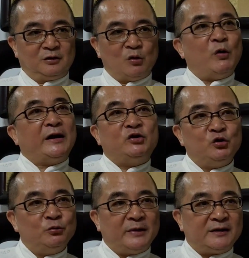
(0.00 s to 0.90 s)
Why do
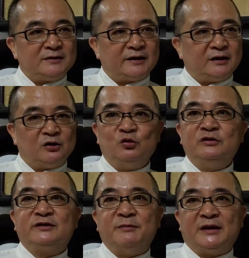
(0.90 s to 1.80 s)
you meditate? Who
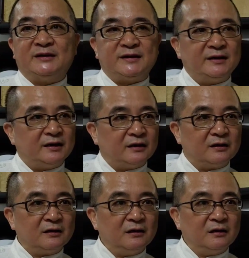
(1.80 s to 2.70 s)
is
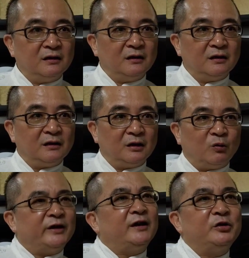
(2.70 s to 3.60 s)
meditating?
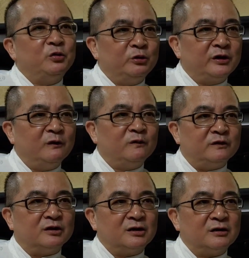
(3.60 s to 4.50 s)
What are you looking
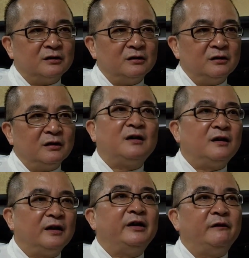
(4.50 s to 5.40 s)
for?
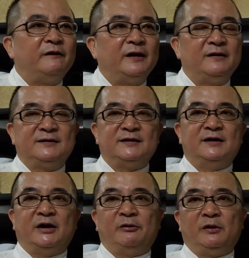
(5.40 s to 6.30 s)
Clarify the
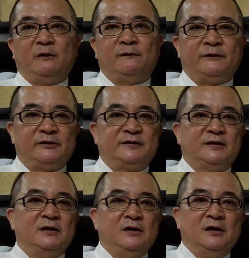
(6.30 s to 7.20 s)
scenario
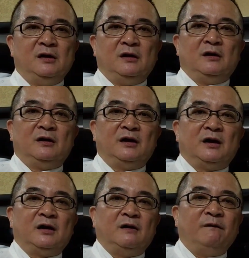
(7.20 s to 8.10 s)
first.
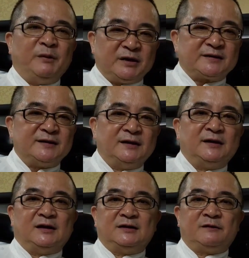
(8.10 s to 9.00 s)
The
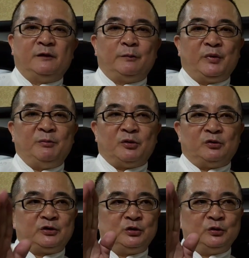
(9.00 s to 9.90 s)
vipassana is for
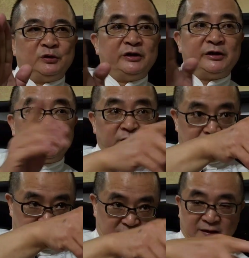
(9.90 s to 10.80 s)
people to learn,
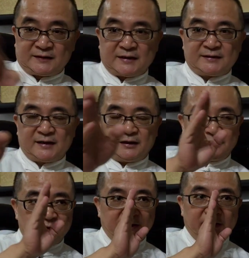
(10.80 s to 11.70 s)
as I
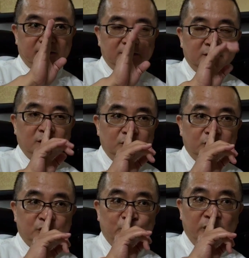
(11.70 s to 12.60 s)
said earlier,
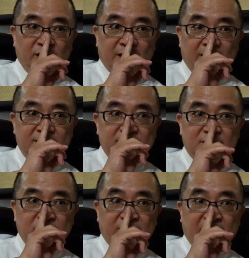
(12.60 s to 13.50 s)
to realize,
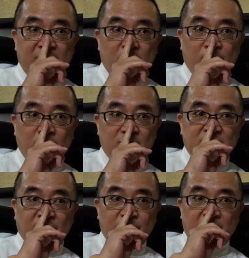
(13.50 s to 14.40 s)
to guide the
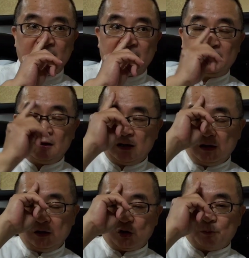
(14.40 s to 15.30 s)
focus of mind,
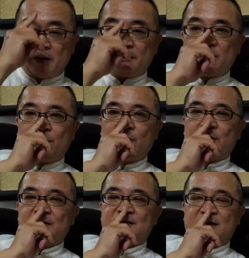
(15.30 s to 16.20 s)
your mental
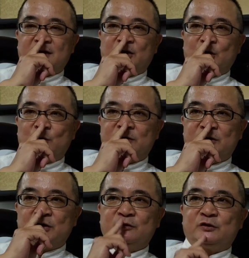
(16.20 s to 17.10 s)
focus on the nose
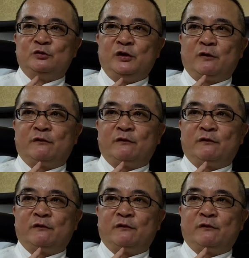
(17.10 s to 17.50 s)
to your